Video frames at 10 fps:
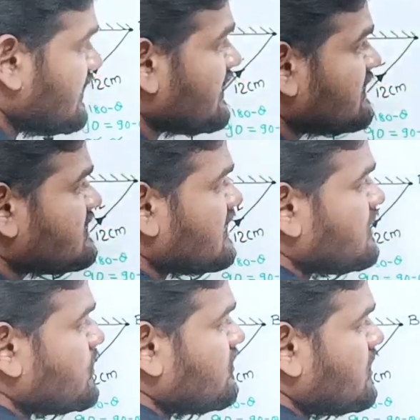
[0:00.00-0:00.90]
Theta is
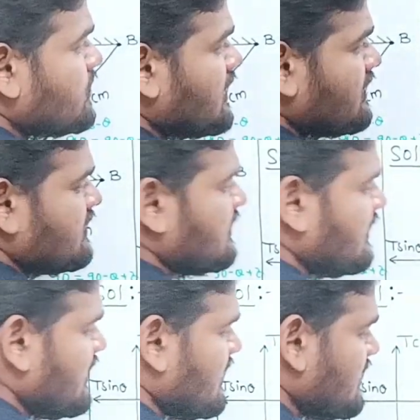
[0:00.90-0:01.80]
nothing but what, ma?
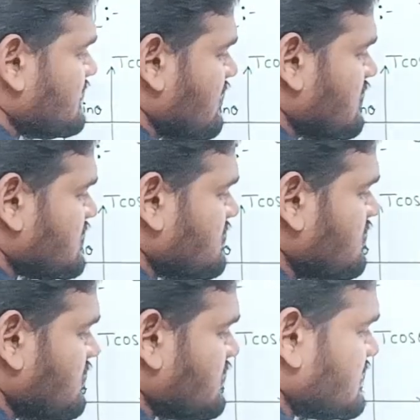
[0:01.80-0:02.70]
Theta is equals
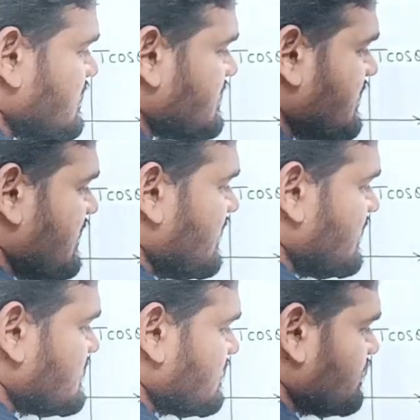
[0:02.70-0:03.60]
to 60
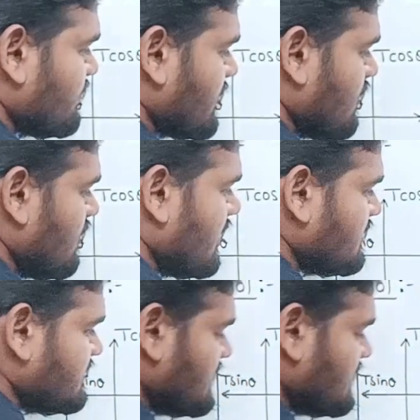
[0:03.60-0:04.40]
degrees. Okay,